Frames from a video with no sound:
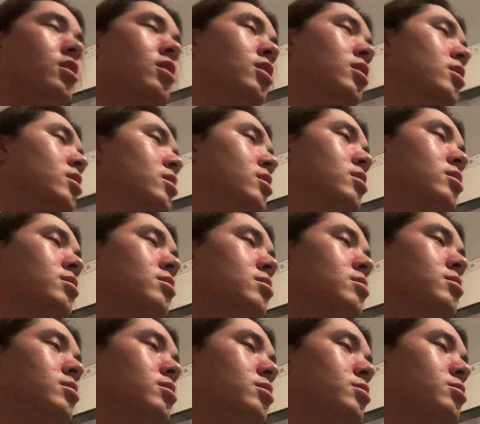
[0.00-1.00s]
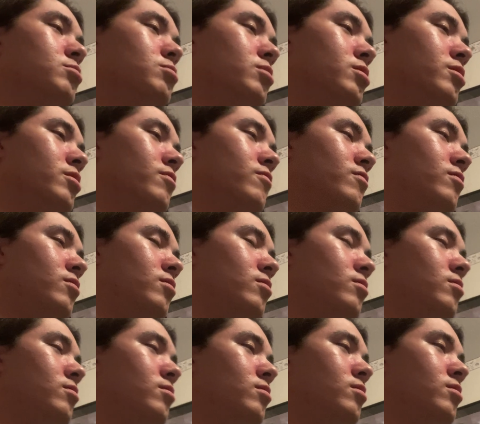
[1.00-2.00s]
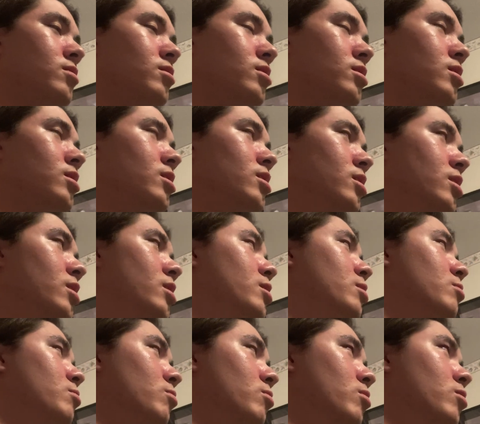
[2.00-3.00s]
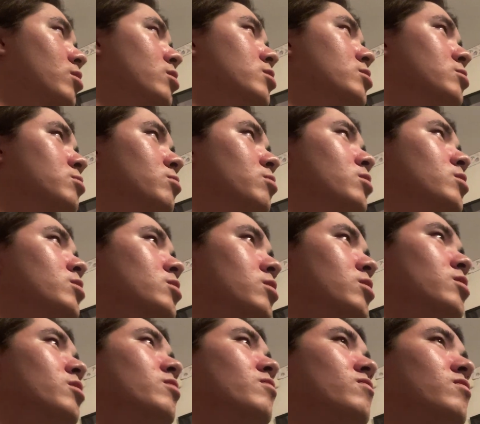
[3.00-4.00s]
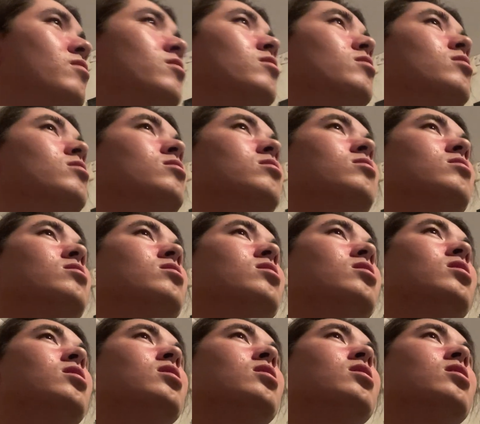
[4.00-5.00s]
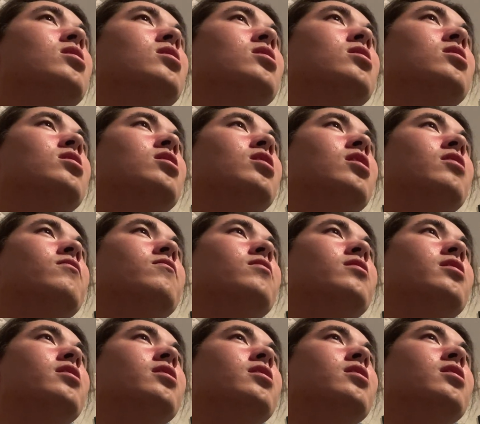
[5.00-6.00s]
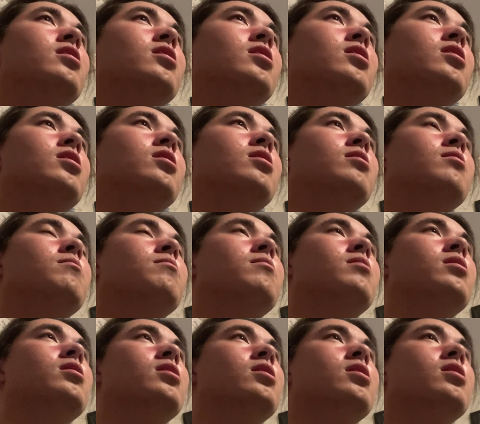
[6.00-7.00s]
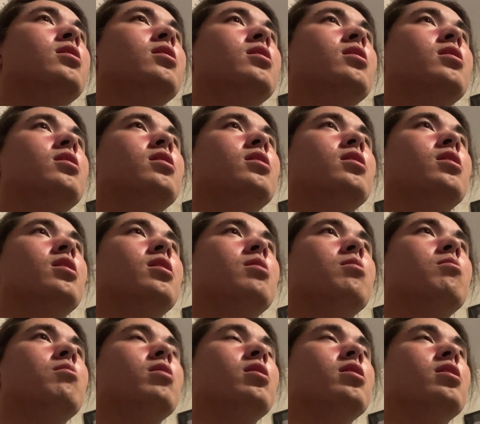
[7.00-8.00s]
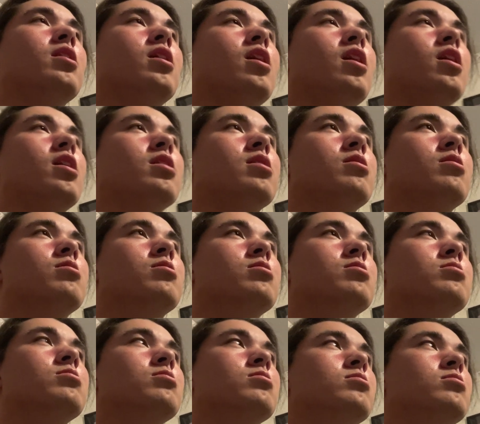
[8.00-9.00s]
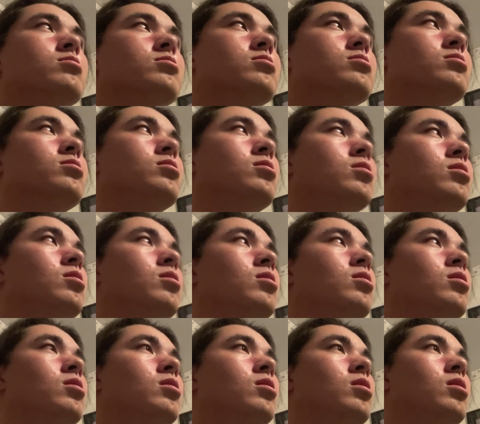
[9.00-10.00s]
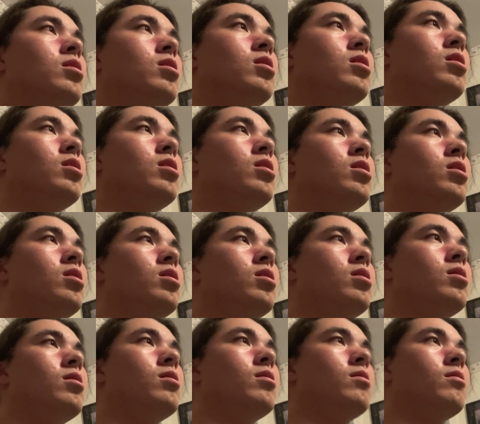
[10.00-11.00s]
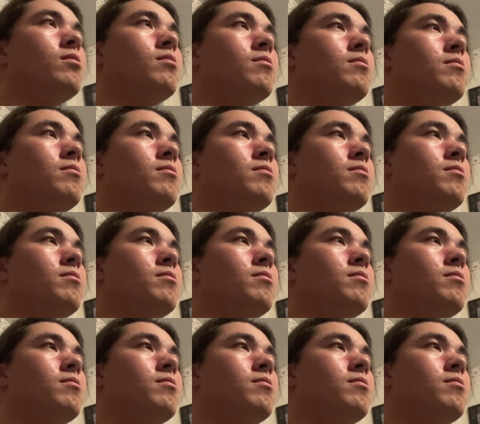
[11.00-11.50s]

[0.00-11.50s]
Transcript: it was wonderful. It was wonderful. Loved it. Um, uh, why the hot girls was, um,